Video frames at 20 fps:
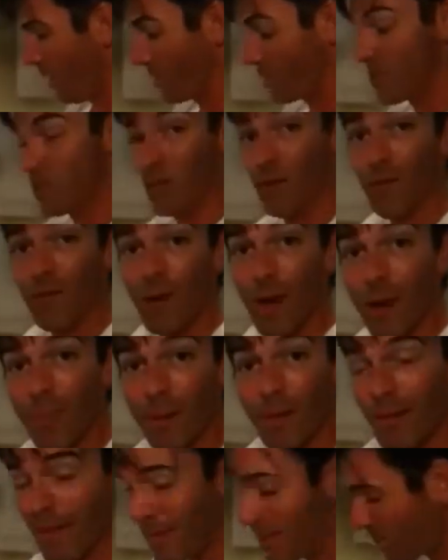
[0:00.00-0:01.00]
And stir-fry
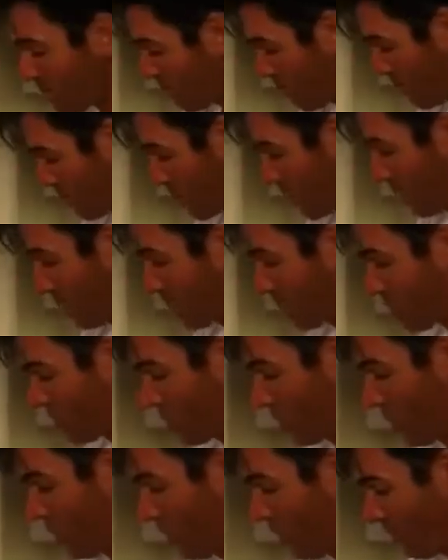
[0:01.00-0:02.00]
means we're going to
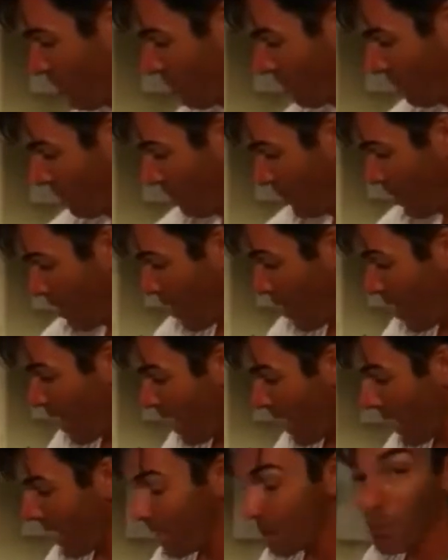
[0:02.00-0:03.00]
stir,
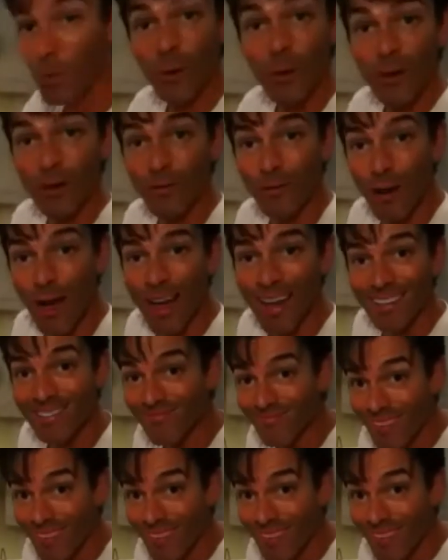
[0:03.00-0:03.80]
and we're going to fry.